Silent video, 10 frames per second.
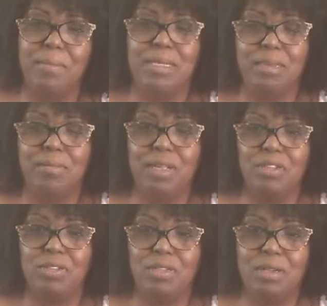be something
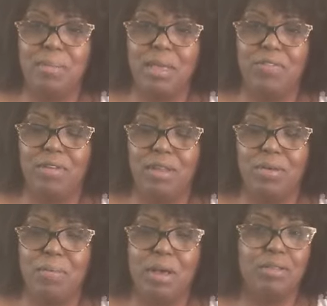interesting to make a
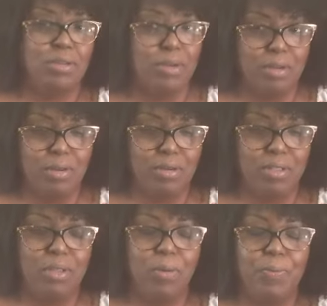video about. So here goes.
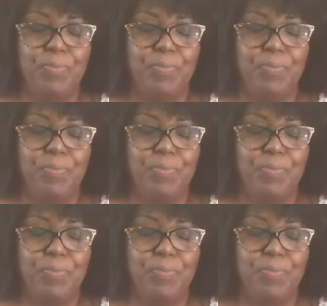So